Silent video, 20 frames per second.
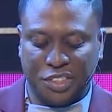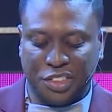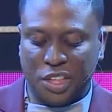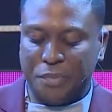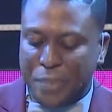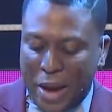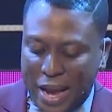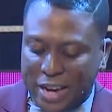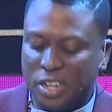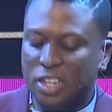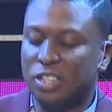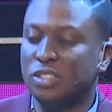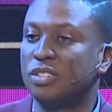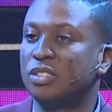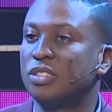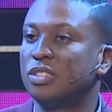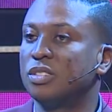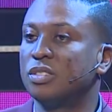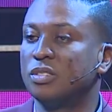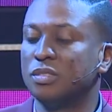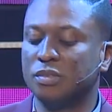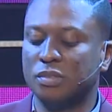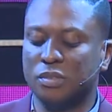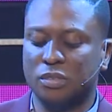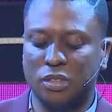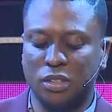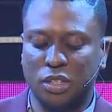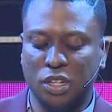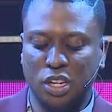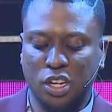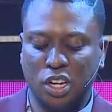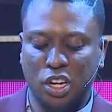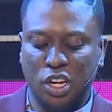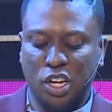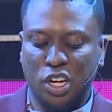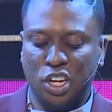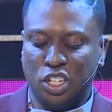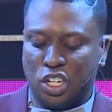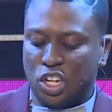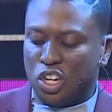Dependence.
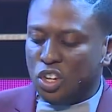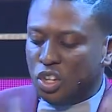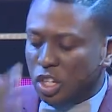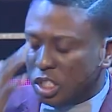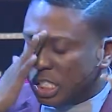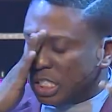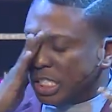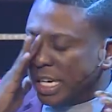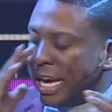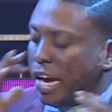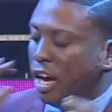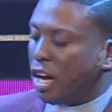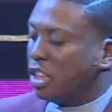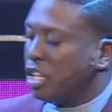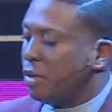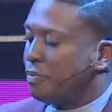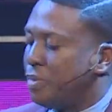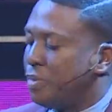Do you notice the elder